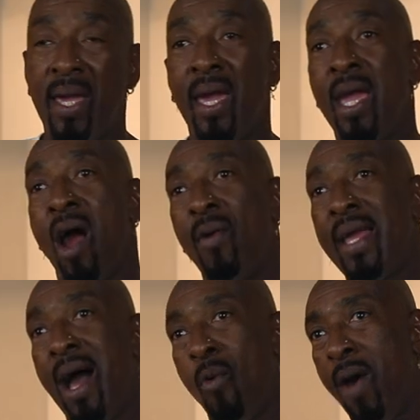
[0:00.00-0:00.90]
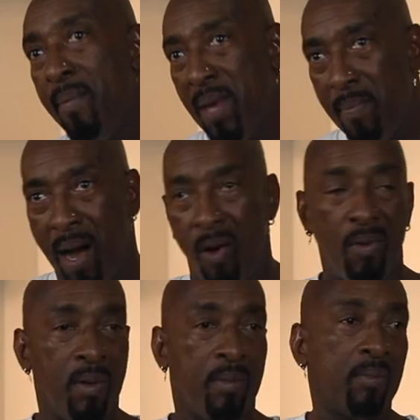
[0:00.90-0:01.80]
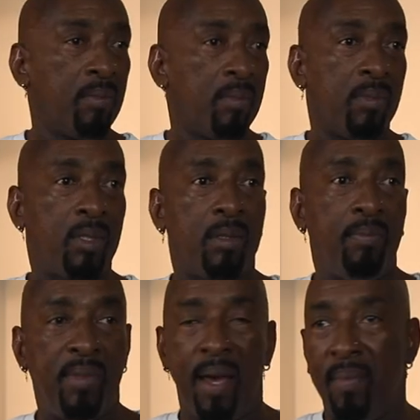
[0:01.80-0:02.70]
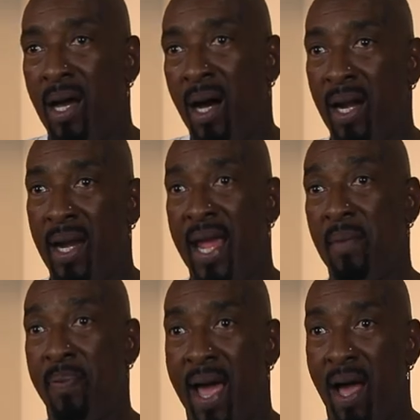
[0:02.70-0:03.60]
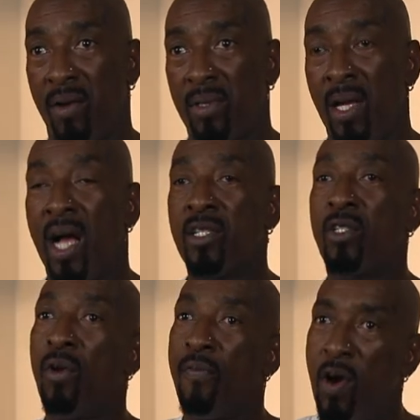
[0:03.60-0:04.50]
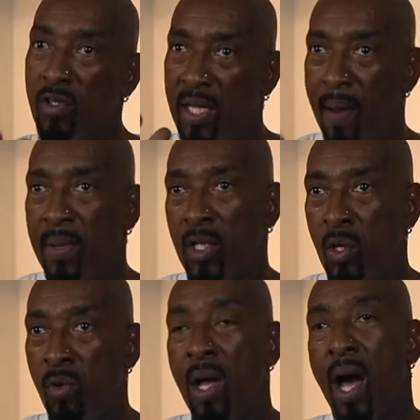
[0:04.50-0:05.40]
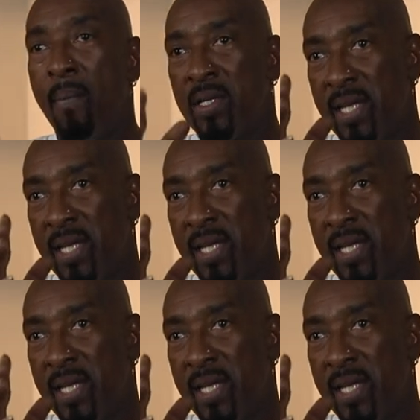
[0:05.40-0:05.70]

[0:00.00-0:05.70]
me, he already outweighed me about damn near 180 pounds. So the first thing I'm gonna do, I'm gonna